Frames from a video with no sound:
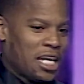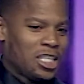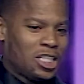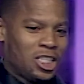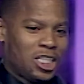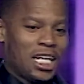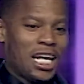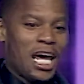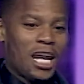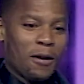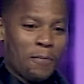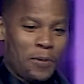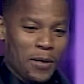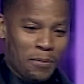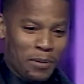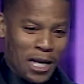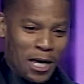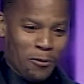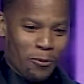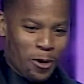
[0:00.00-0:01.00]
shit out of people
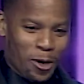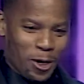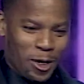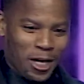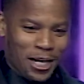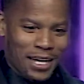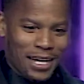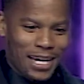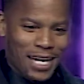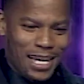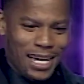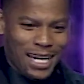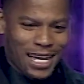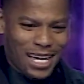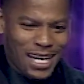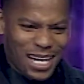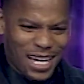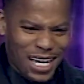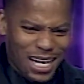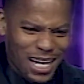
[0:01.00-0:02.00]
at work, huh?
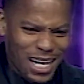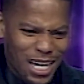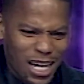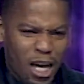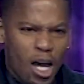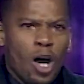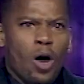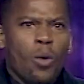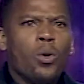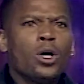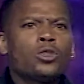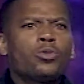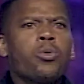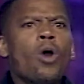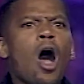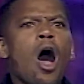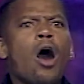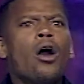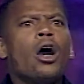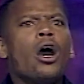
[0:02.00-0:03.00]
What's
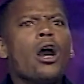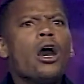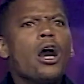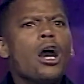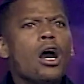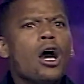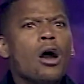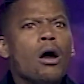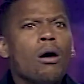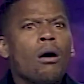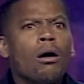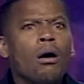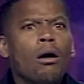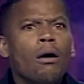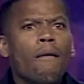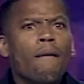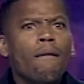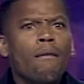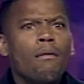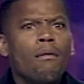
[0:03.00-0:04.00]
wrong, Earl?
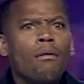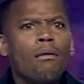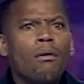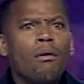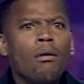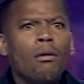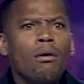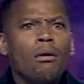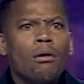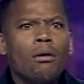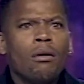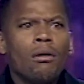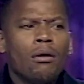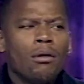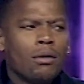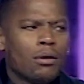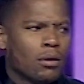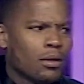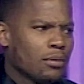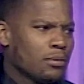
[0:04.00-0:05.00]

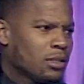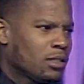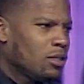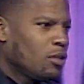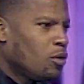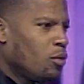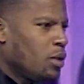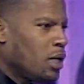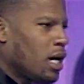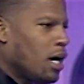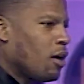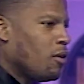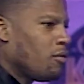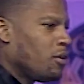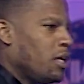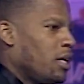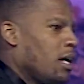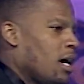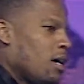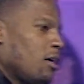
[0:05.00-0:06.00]
See who we got over
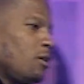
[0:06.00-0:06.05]
here. How you